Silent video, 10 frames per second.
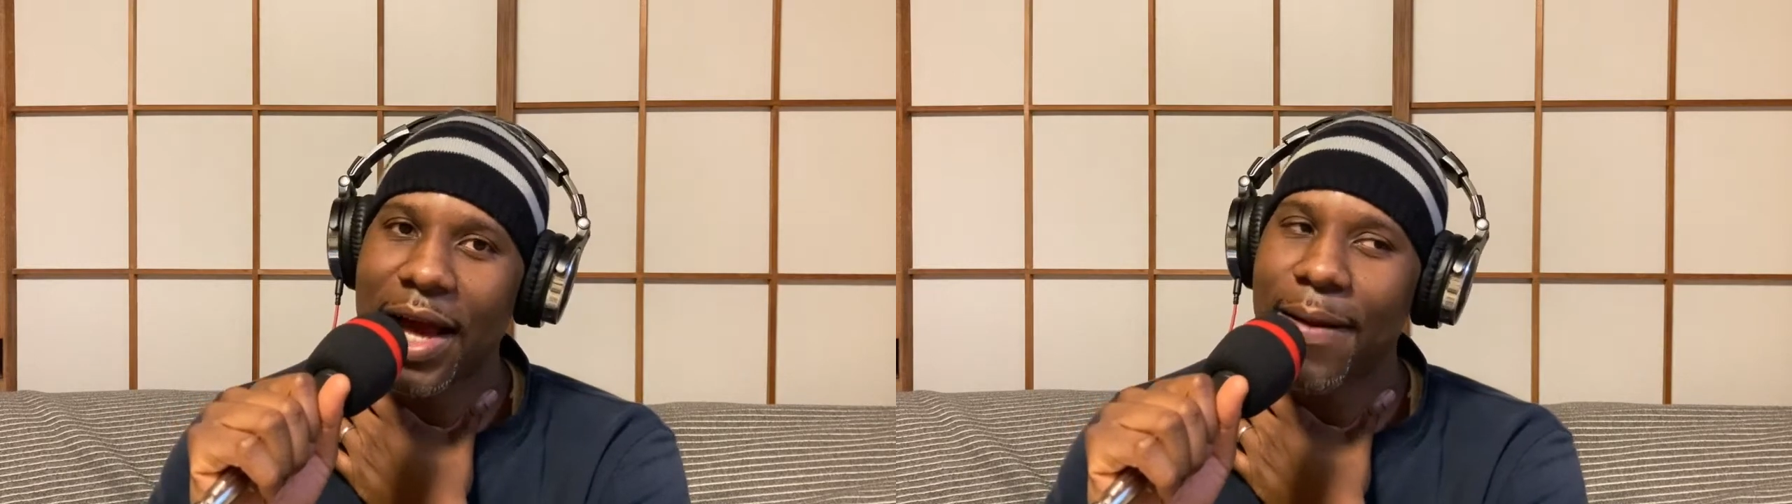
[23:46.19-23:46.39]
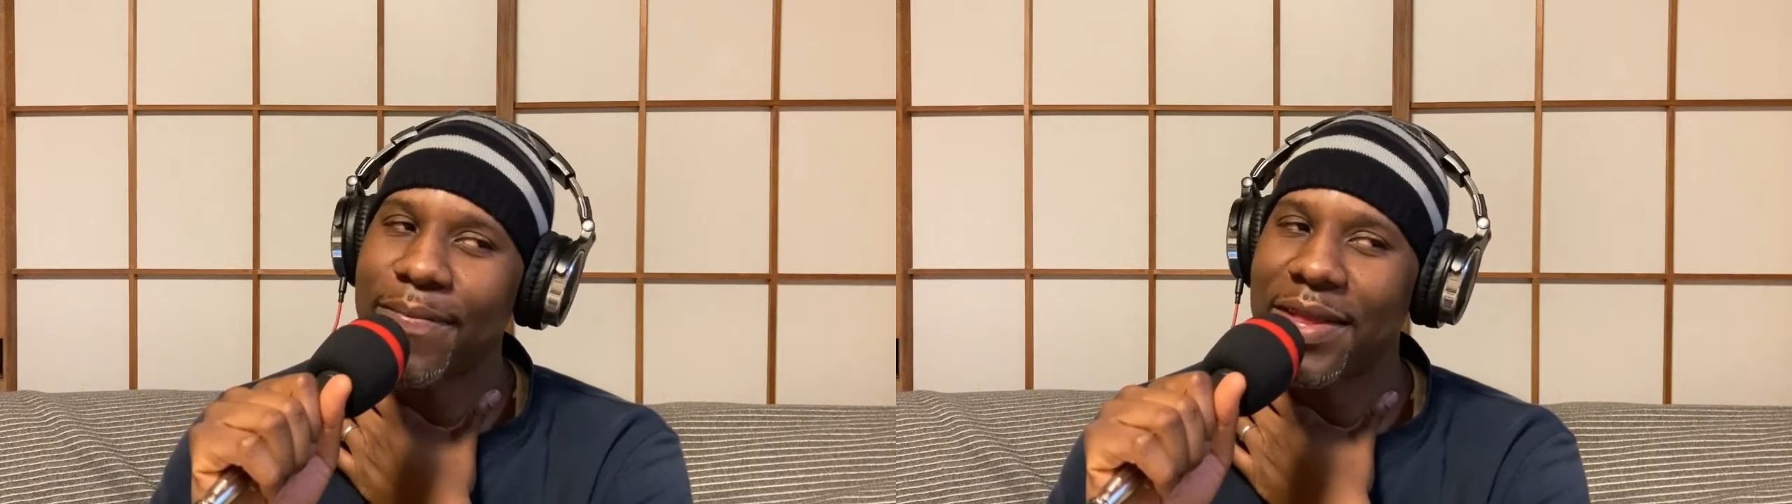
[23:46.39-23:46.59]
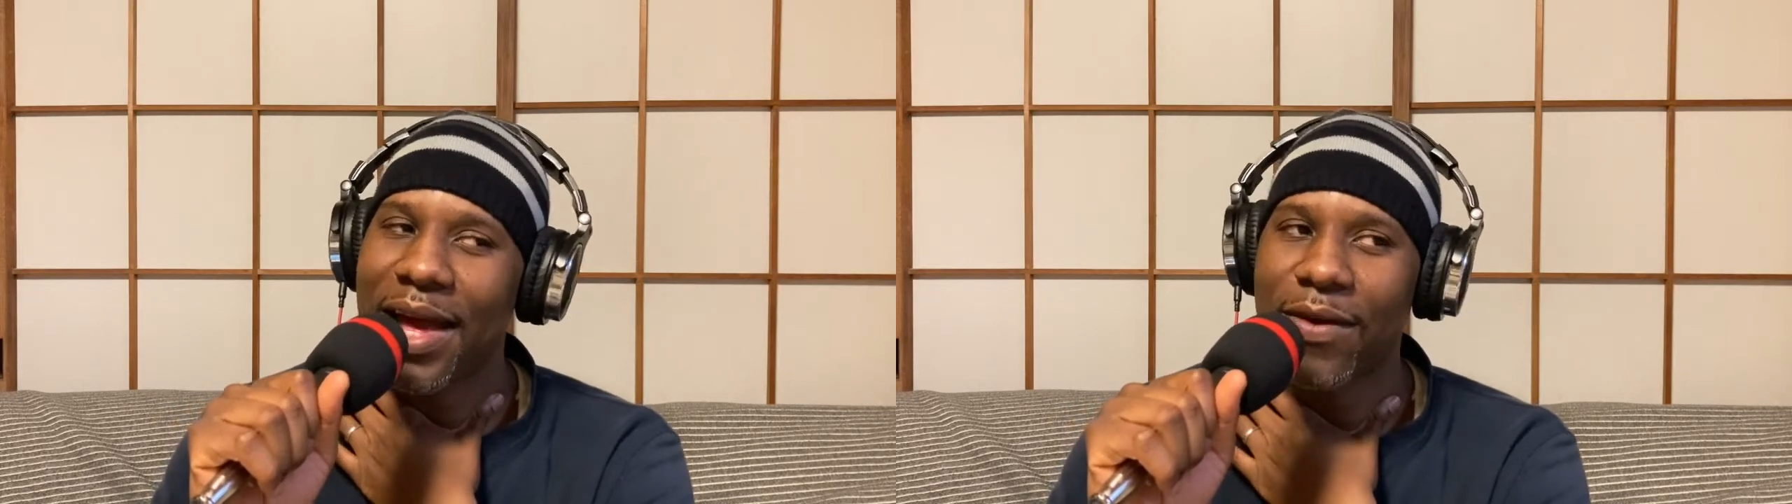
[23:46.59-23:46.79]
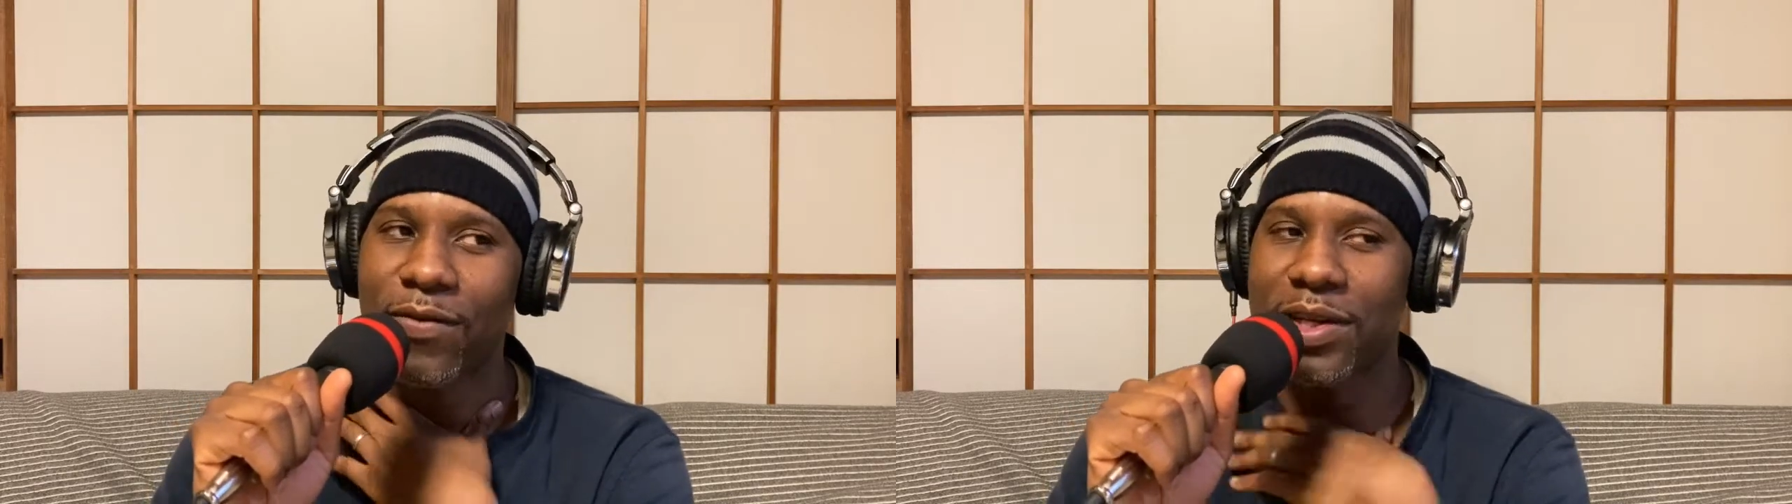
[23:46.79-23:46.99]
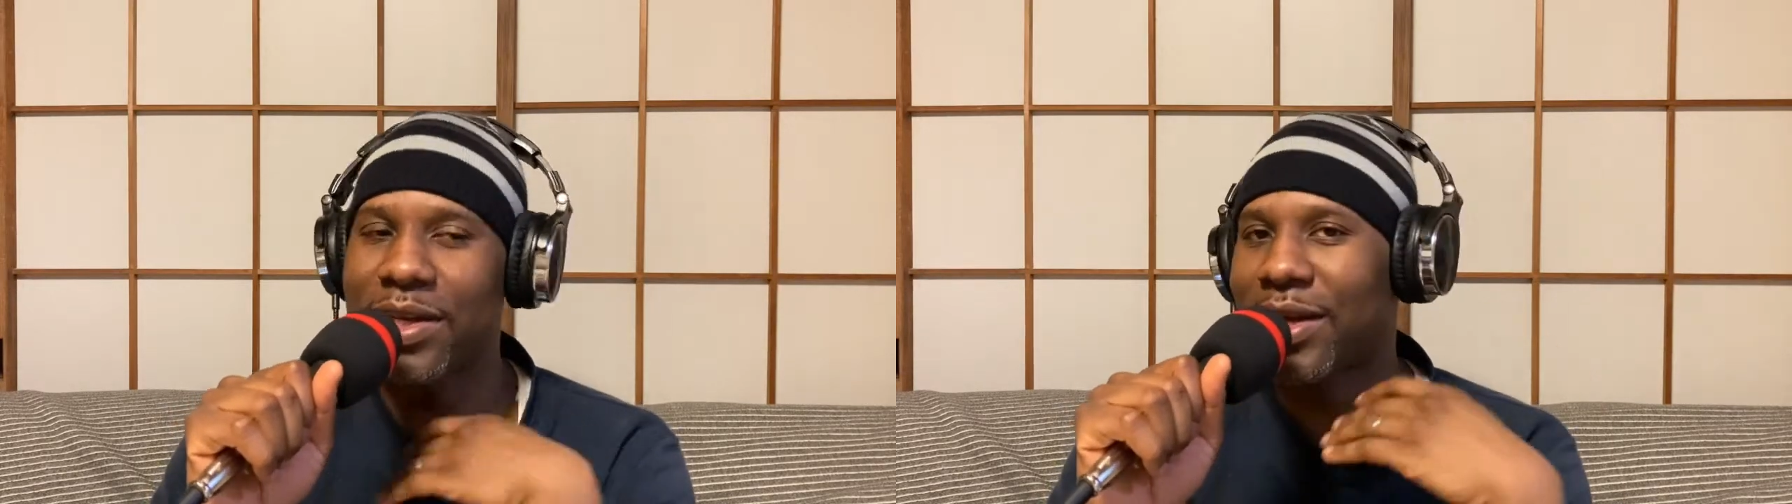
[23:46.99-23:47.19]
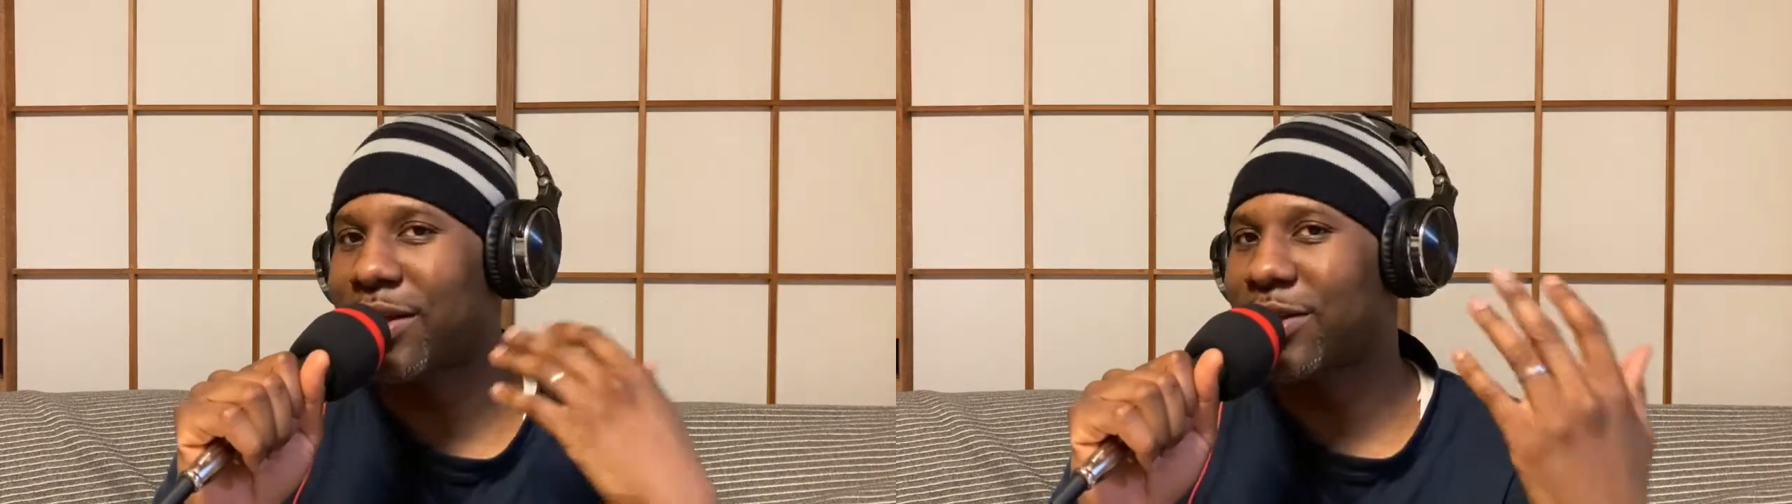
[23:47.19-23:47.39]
I'm not really like a